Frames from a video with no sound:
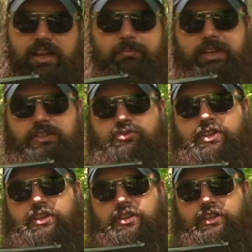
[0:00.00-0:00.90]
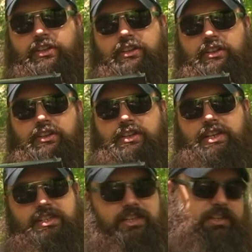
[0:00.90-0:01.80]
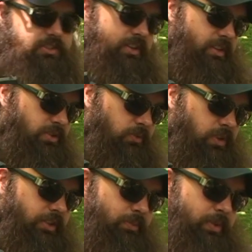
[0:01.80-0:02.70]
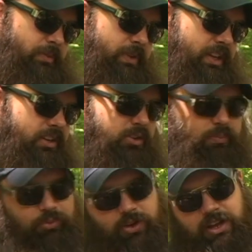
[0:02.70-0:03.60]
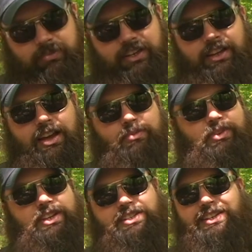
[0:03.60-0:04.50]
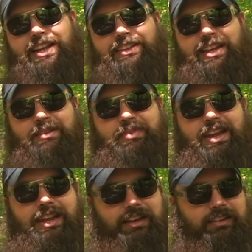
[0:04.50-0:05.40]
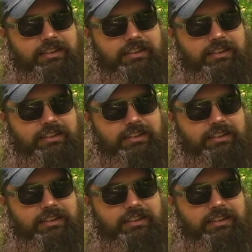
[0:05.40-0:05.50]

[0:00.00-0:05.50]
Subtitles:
not a bad trigger on it. Is it as good as a Walther PPQ? Probably not, but it's not that bad.